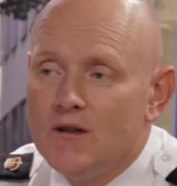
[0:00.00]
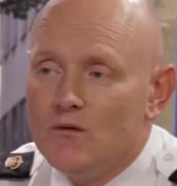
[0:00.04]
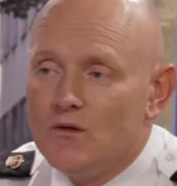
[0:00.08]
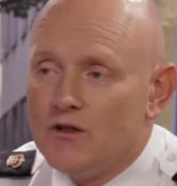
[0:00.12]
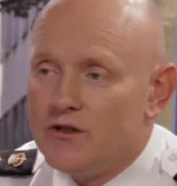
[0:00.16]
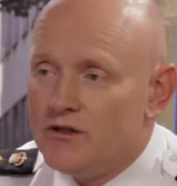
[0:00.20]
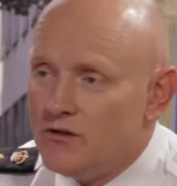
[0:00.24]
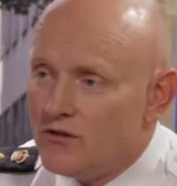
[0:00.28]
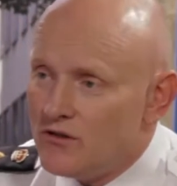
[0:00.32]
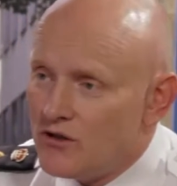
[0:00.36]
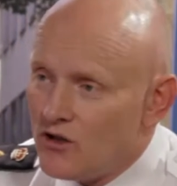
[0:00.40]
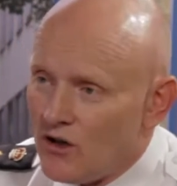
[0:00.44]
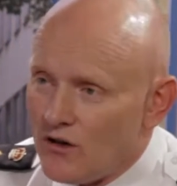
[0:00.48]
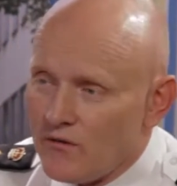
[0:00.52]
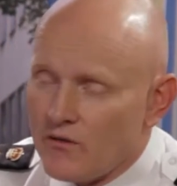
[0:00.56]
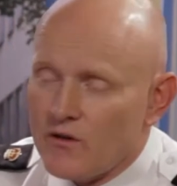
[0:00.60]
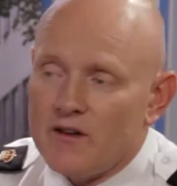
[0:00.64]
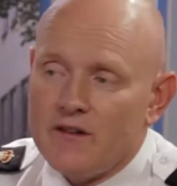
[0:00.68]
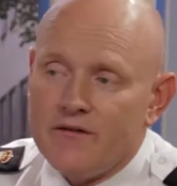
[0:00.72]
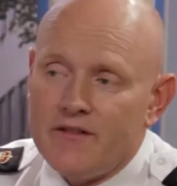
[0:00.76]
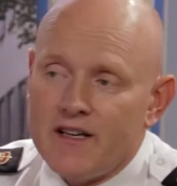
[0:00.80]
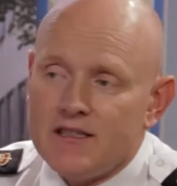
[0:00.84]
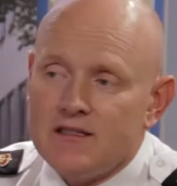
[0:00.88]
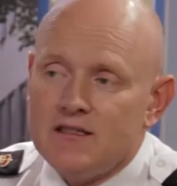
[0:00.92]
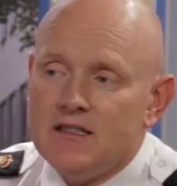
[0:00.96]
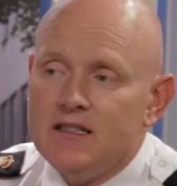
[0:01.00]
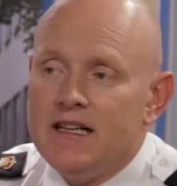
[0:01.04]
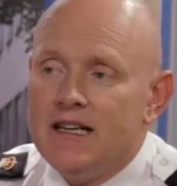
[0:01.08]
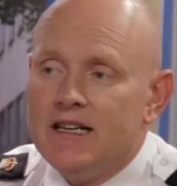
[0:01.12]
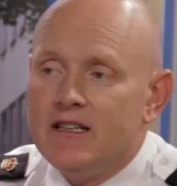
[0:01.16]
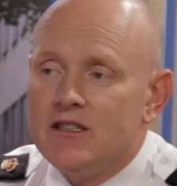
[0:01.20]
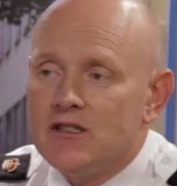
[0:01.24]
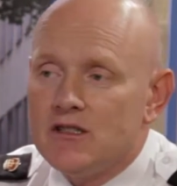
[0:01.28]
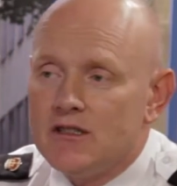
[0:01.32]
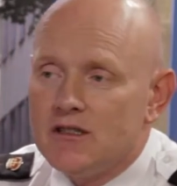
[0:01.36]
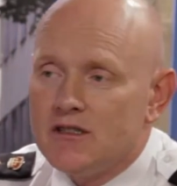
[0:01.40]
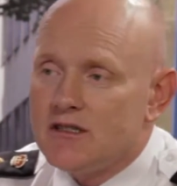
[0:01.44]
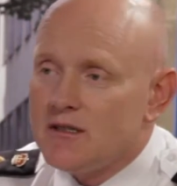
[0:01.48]
We'll do covert
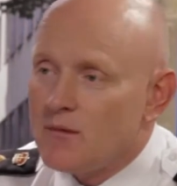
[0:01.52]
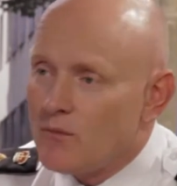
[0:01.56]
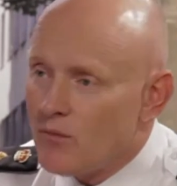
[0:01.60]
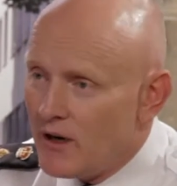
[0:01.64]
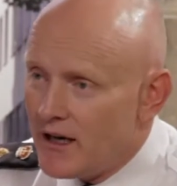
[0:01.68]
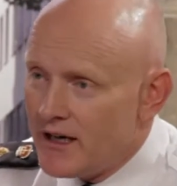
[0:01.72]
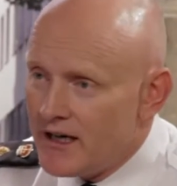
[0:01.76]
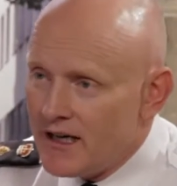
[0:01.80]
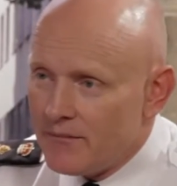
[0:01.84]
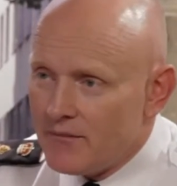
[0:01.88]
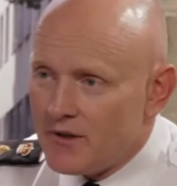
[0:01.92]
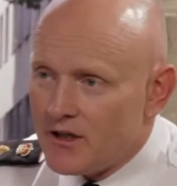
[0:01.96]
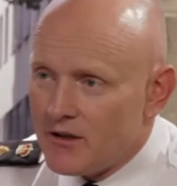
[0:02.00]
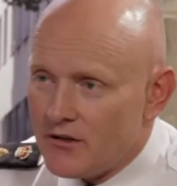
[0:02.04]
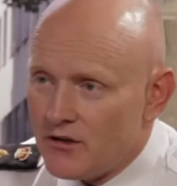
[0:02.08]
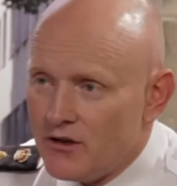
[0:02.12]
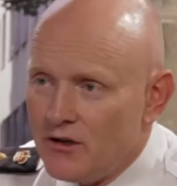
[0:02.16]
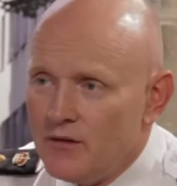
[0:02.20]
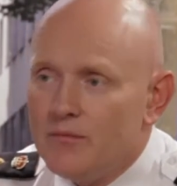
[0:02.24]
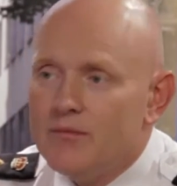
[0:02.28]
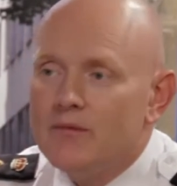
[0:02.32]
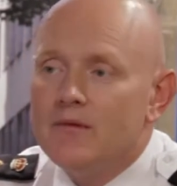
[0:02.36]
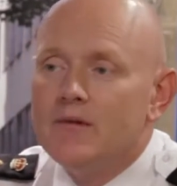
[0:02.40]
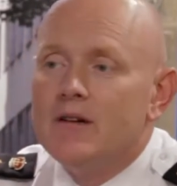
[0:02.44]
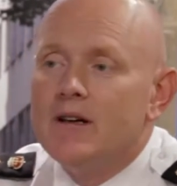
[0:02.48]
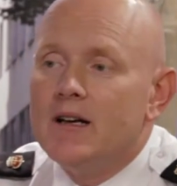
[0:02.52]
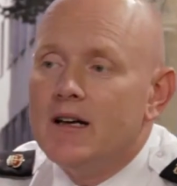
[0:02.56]
investigations to break up the group.